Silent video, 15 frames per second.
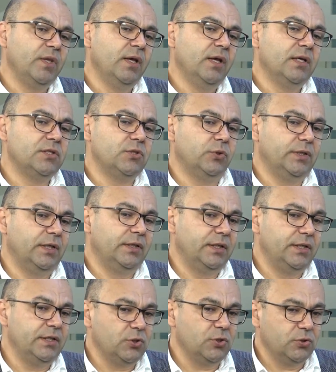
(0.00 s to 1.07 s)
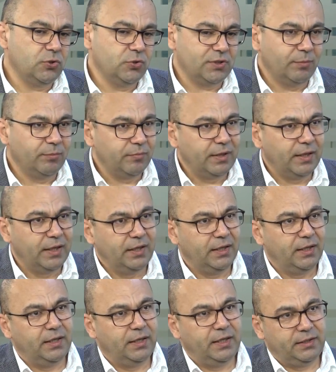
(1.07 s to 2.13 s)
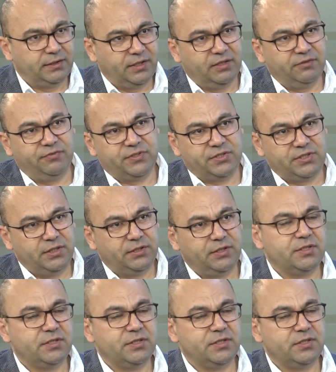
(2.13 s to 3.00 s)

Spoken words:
So then there is also some healthcare facilities,